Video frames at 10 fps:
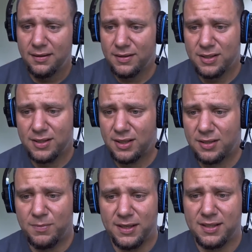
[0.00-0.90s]
There's
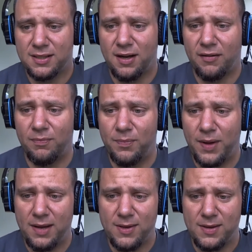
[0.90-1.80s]
such big soft
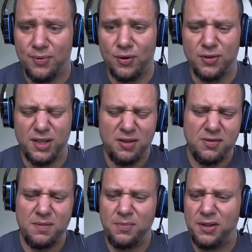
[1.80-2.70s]
baby poos. I
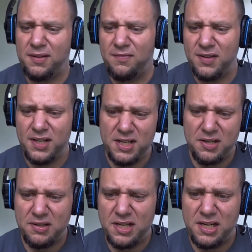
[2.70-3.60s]
want to play
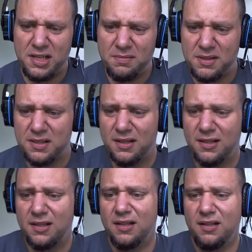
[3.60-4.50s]
video games.
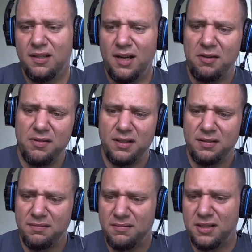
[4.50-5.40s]
I want
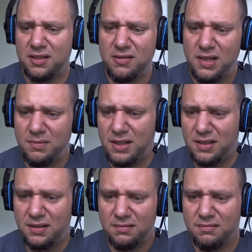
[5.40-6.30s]
to stream
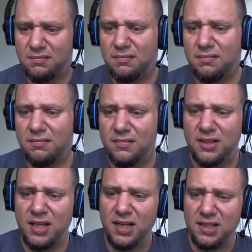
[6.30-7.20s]
to
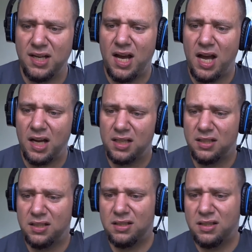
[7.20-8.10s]
TikTok.
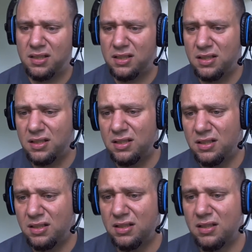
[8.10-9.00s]

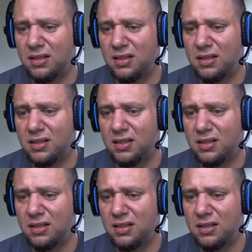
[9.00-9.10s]
Ugh.